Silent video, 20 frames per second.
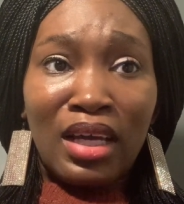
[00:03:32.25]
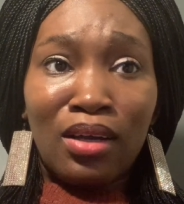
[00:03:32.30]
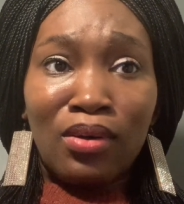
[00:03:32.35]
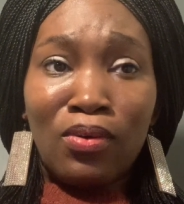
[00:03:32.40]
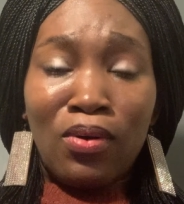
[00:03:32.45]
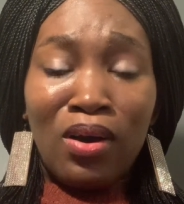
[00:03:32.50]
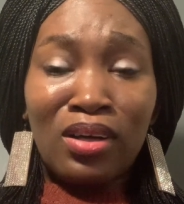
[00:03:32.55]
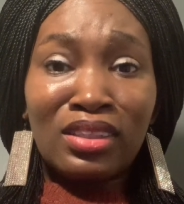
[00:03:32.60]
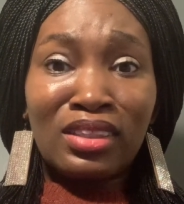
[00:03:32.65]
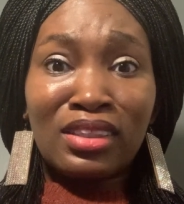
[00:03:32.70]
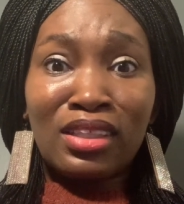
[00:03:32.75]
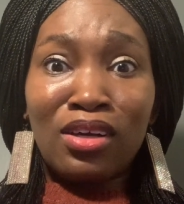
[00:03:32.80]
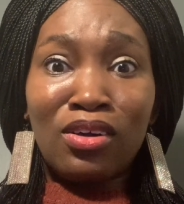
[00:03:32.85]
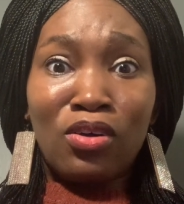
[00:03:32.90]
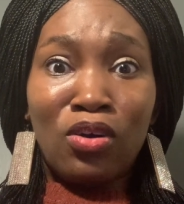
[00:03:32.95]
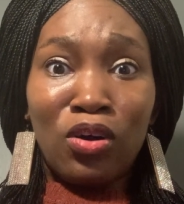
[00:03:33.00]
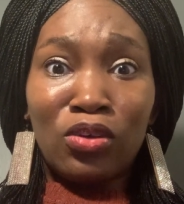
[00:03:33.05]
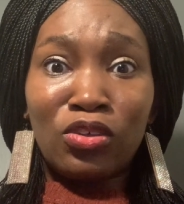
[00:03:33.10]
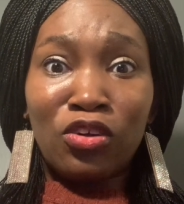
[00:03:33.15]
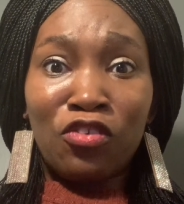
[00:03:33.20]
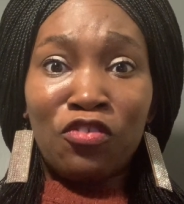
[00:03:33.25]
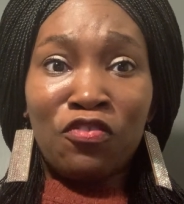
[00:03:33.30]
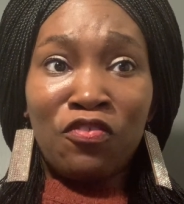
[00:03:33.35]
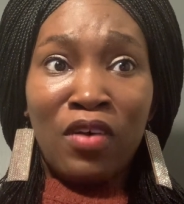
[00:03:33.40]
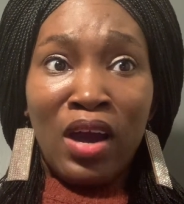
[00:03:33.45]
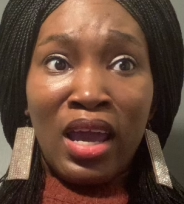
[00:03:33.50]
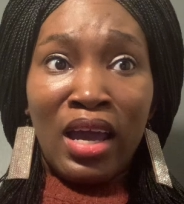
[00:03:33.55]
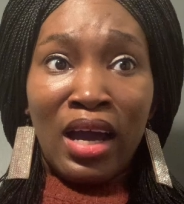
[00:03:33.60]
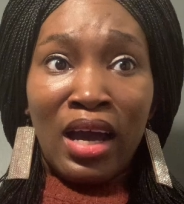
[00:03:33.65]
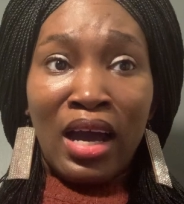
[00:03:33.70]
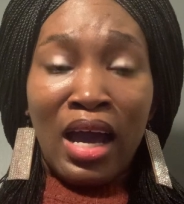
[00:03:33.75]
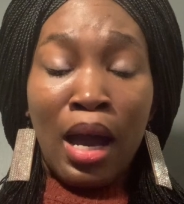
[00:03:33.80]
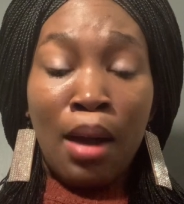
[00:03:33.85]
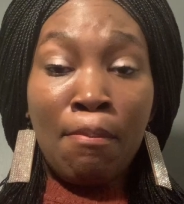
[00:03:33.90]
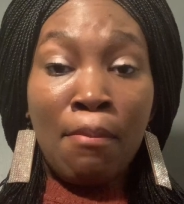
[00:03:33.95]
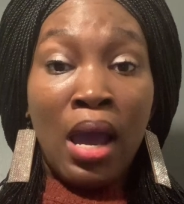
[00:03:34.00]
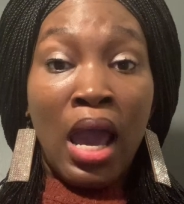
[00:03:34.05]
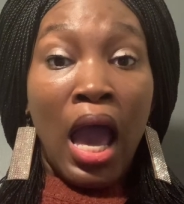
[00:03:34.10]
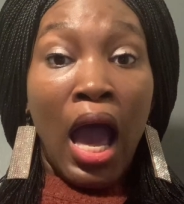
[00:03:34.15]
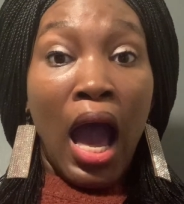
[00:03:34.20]
God is a God of fire, and
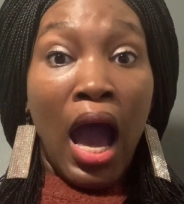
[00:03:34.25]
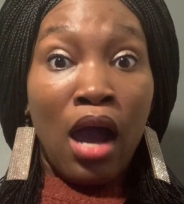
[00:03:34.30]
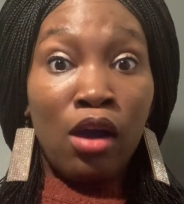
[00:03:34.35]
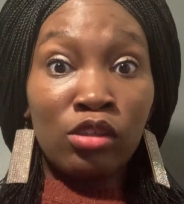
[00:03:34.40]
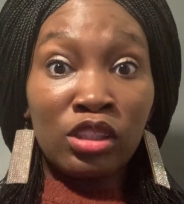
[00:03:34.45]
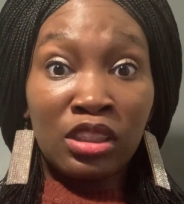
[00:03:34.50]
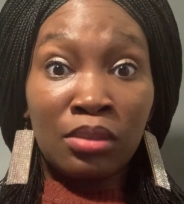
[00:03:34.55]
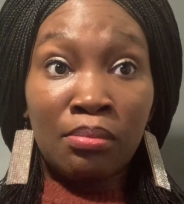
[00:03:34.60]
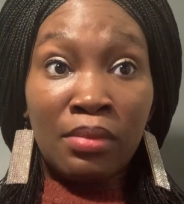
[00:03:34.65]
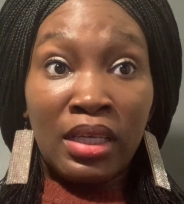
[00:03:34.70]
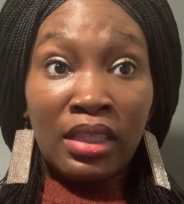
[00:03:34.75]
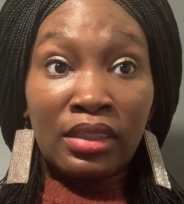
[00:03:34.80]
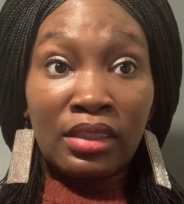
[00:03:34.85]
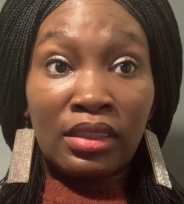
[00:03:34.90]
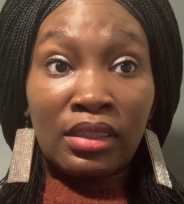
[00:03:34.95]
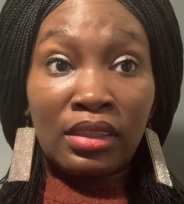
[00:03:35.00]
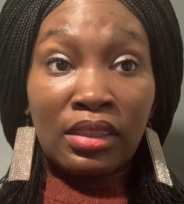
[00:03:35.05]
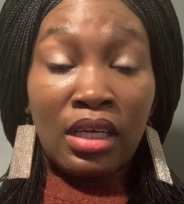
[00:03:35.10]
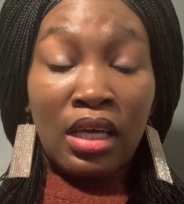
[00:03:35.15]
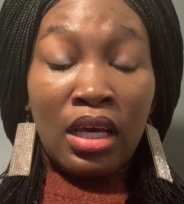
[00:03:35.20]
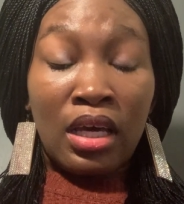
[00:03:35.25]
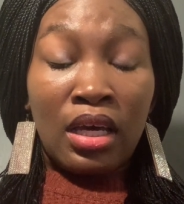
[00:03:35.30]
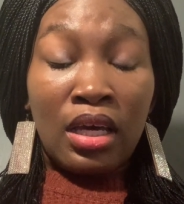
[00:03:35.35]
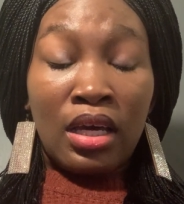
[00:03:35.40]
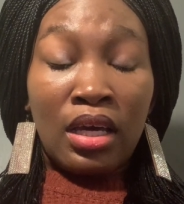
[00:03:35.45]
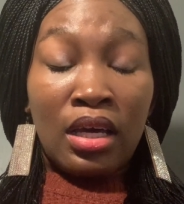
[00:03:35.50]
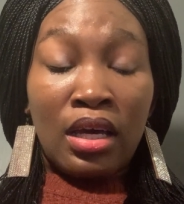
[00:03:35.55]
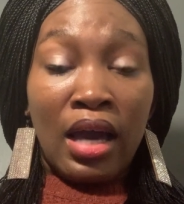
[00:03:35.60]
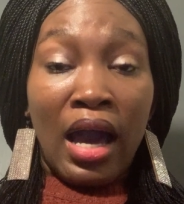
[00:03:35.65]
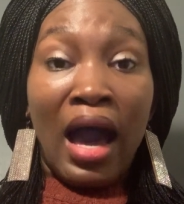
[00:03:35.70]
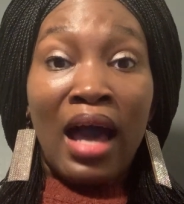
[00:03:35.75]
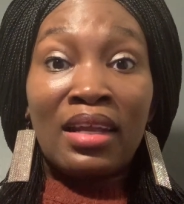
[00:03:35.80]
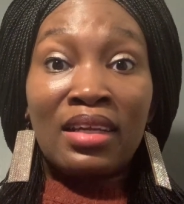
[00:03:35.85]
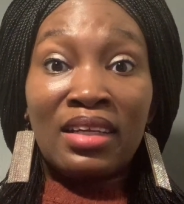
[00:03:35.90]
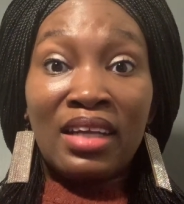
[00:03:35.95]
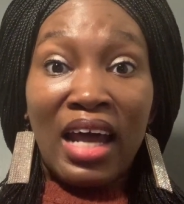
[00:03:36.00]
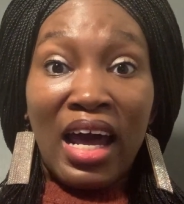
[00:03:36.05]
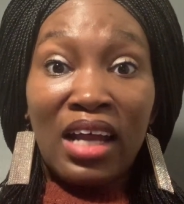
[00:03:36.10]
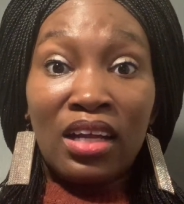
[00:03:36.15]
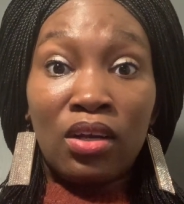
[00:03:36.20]
my housemates and
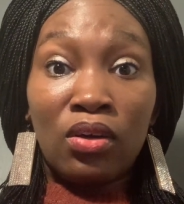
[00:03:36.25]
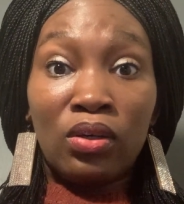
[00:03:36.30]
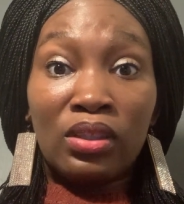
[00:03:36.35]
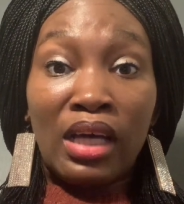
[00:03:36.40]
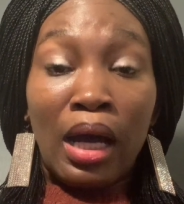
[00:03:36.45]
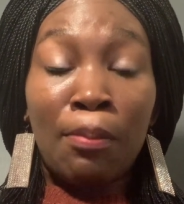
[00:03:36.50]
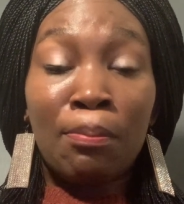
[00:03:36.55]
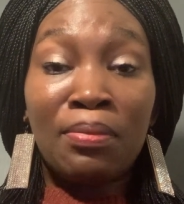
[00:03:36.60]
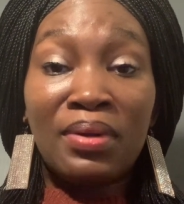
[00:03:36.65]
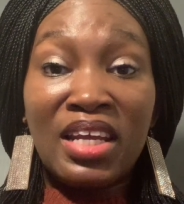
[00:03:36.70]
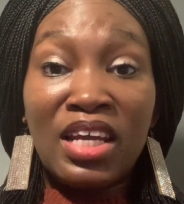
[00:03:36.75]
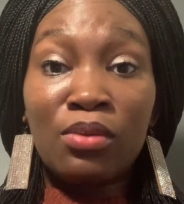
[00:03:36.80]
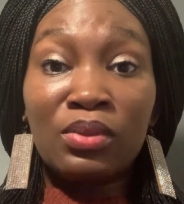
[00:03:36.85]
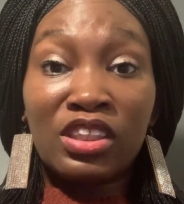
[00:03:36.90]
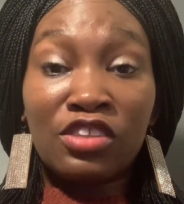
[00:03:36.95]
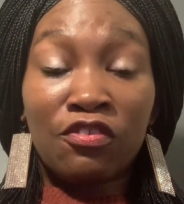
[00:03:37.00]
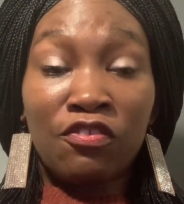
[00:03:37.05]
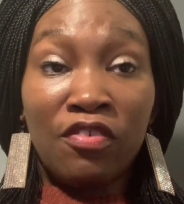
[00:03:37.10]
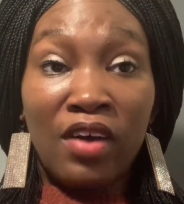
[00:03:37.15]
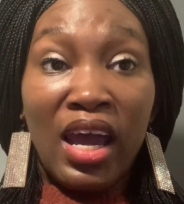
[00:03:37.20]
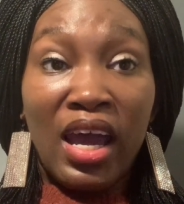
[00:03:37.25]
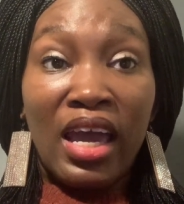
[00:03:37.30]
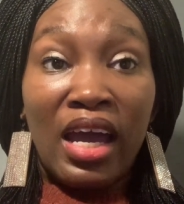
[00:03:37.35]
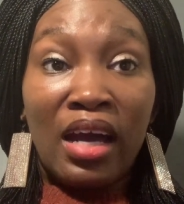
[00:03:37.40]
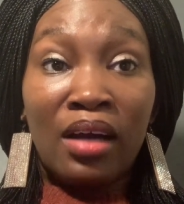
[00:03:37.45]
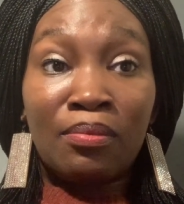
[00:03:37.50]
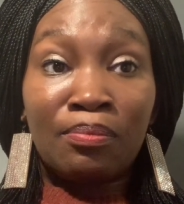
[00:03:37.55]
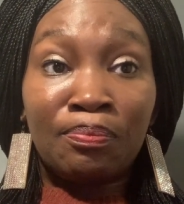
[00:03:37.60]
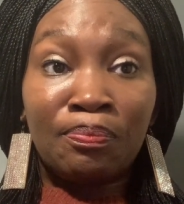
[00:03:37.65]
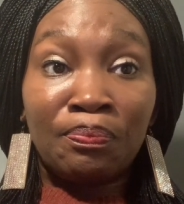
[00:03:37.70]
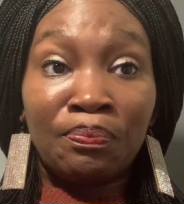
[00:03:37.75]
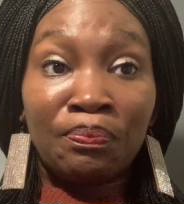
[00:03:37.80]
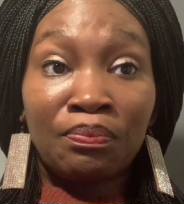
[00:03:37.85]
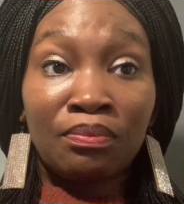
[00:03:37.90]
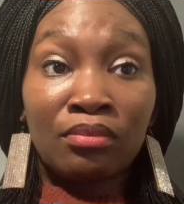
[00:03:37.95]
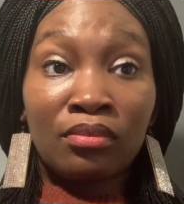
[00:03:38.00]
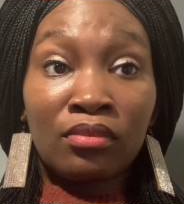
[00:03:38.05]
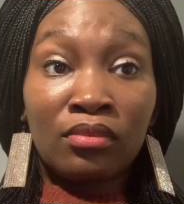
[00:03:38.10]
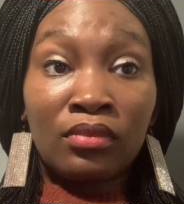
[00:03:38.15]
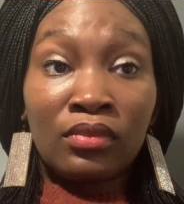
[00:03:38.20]
landlord are playing with fire,
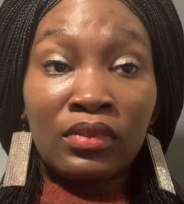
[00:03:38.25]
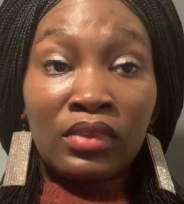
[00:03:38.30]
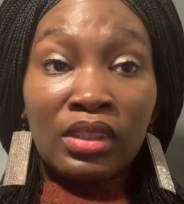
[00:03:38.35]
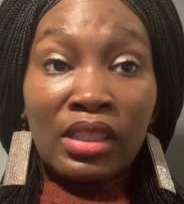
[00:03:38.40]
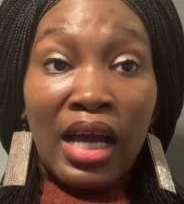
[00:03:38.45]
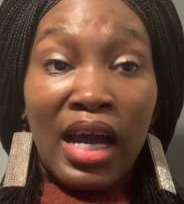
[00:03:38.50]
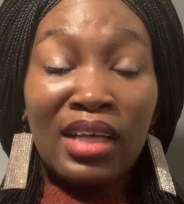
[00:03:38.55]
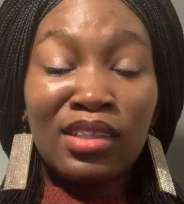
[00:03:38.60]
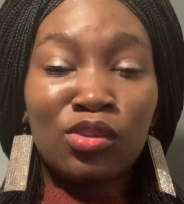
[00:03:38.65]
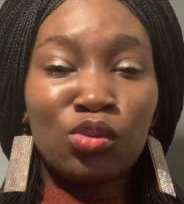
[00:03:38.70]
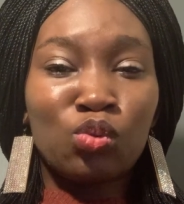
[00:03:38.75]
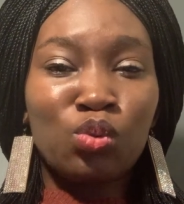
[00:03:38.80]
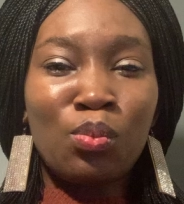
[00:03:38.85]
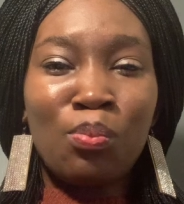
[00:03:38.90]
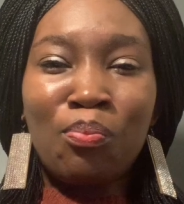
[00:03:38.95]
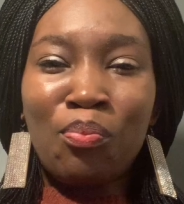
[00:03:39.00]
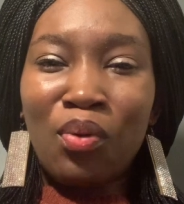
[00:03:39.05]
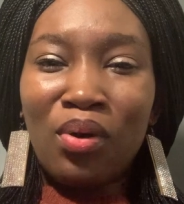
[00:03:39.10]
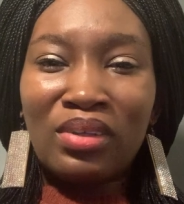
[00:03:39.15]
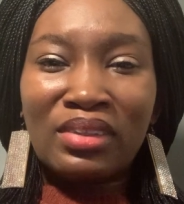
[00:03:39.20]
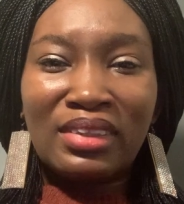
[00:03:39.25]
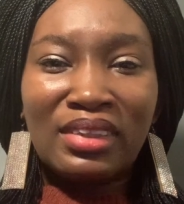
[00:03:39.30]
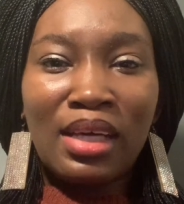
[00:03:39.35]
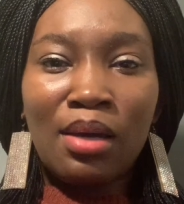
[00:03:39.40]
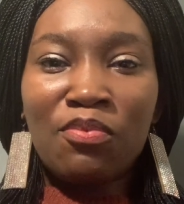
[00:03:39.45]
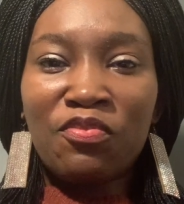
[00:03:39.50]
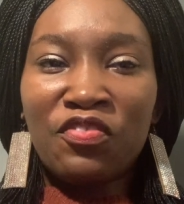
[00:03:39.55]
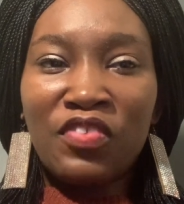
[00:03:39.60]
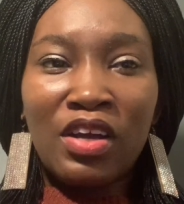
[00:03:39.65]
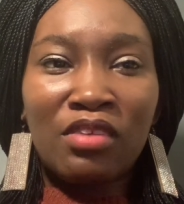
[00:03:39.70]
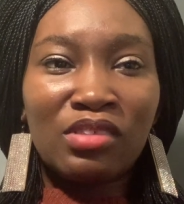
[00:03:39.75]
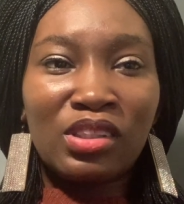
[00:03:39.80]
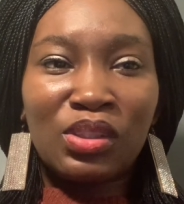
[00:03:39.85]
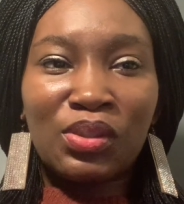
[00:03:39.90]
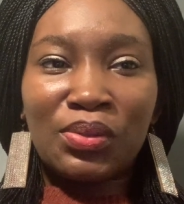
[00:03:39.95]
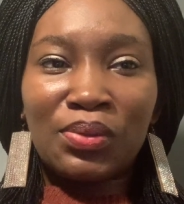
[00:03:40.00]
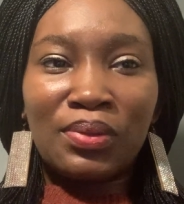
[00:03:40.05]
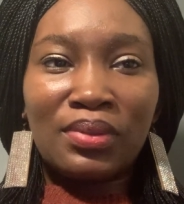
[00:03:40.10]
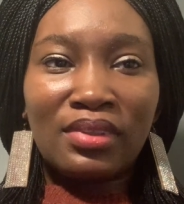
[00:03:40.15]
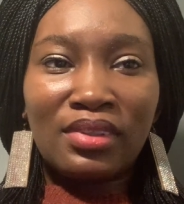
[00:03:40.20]
and to burn them very
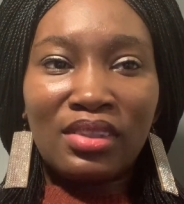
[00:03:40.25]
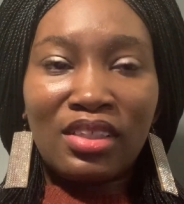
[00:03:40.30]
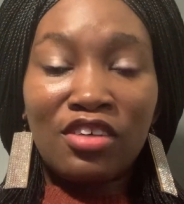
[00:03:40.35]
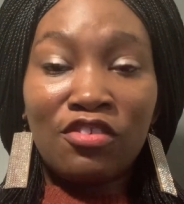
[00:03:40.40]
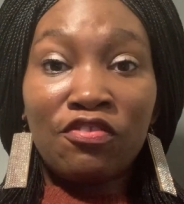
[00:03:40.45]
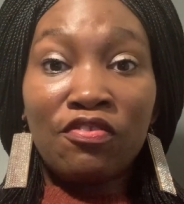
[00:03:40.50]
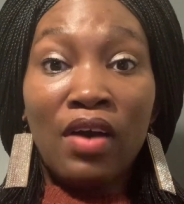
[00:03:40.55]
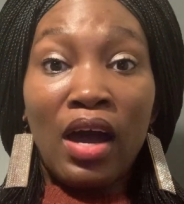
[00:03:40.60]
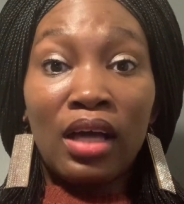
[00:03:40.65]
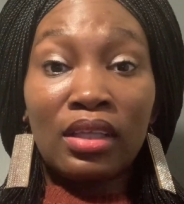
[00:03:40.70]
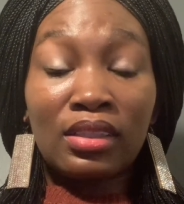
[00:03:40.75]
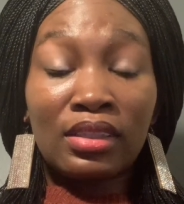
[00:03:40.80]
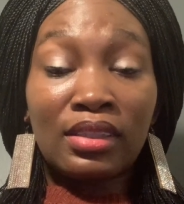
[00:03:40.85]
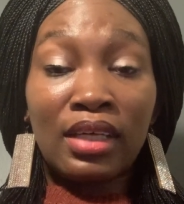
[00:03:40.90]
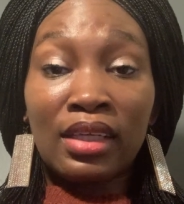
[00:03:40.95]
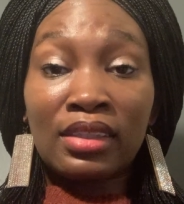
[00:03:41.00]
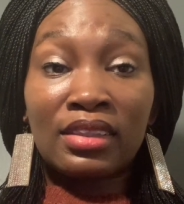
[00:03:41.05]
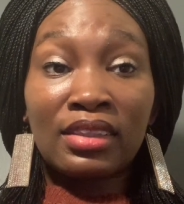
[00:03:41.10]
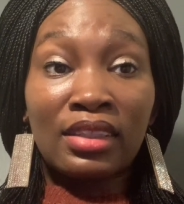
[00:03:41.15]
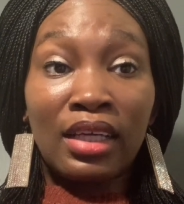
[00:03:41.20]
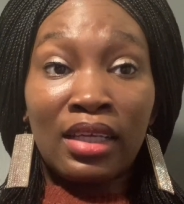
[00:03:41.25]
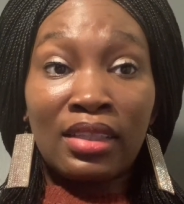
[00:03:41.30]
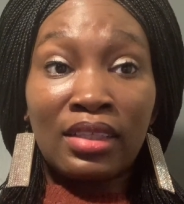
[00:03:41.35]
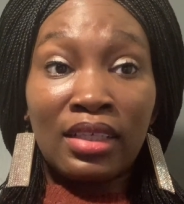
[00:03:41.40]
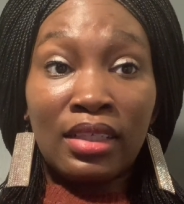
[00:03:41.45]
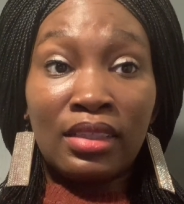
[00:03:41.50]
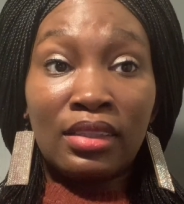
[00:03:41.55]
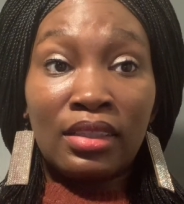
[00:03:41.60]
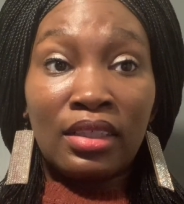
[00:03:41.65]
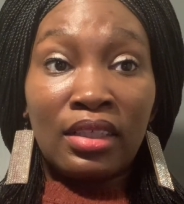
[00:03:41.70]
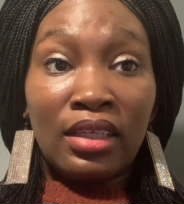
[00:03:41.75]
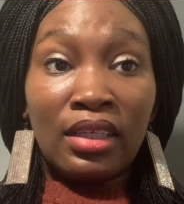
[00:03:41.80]
soon. In fact, it has started.